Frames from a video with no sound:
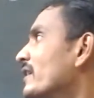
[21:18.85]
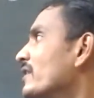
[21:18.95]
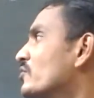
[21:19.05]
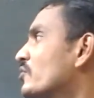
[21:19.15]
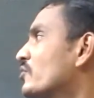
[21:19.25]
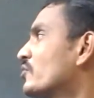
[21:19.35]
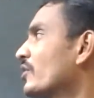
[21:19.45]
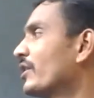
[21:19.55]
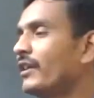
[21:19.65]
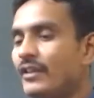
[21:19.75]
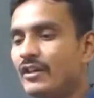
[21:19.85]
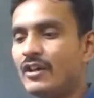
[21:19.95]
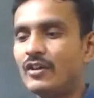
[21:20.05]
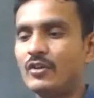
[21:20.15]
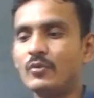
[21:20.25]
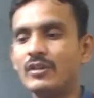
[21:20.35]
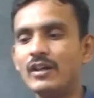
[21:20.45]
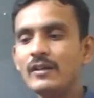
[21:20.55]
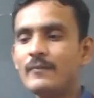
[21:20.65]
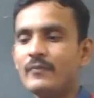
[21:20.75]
integer to the